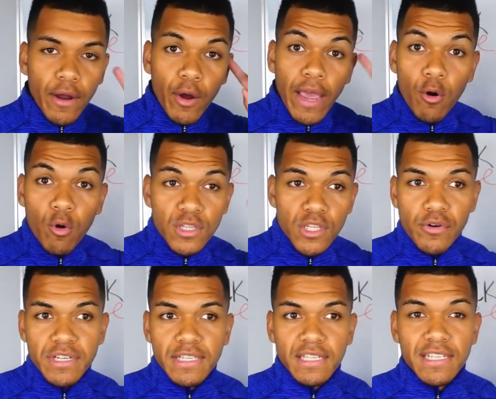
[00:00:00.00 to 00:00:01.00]
auditory
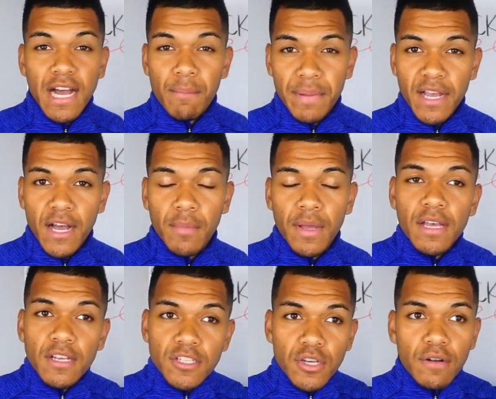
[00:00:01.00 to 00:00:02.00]
sense can't pick up.
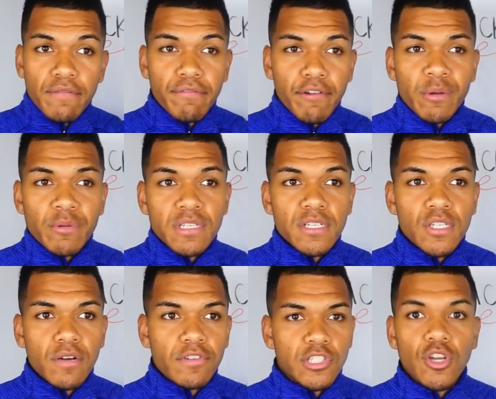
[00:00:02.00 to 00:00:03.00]
Certain frequencies
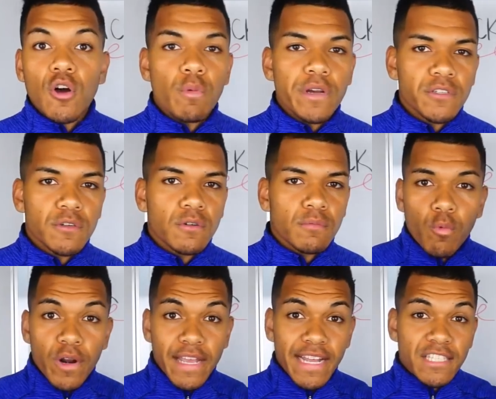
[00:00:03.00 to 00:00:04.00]
of a dog whistle. When
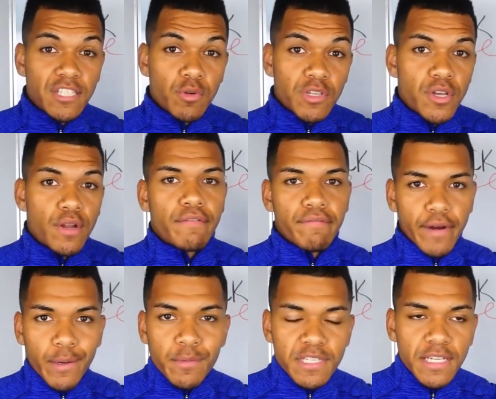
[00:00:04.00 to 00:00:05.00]
it gets to a certain
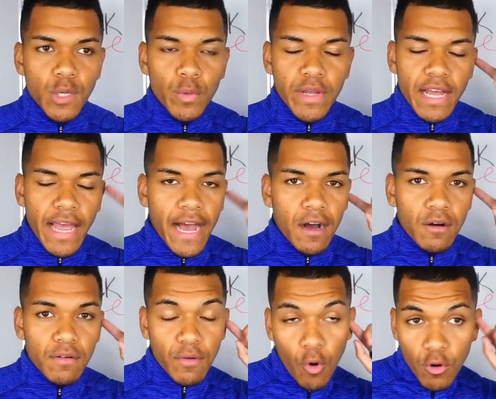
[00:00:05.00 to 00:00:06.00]
frequency,
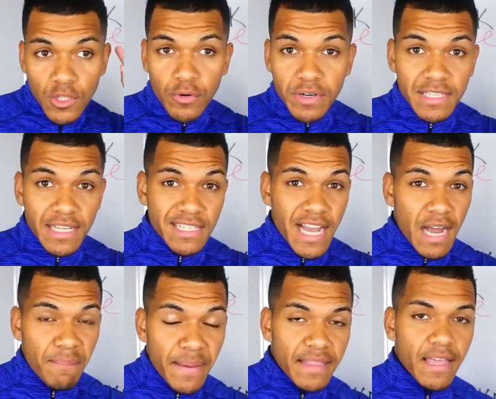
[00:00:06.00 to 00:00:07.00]
our auditory sense
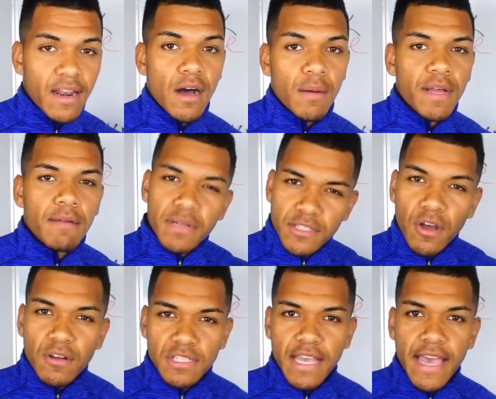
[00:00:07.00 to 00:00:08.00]
can't pick that up, but
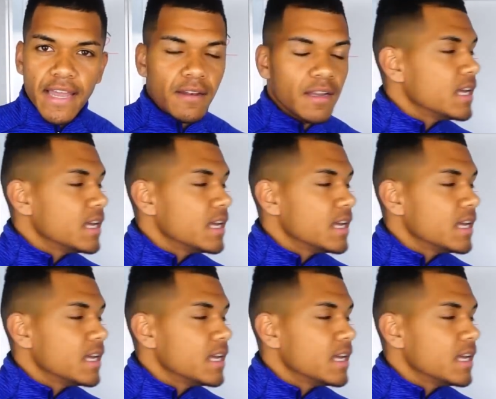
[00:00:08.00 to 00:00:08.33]
dogs can.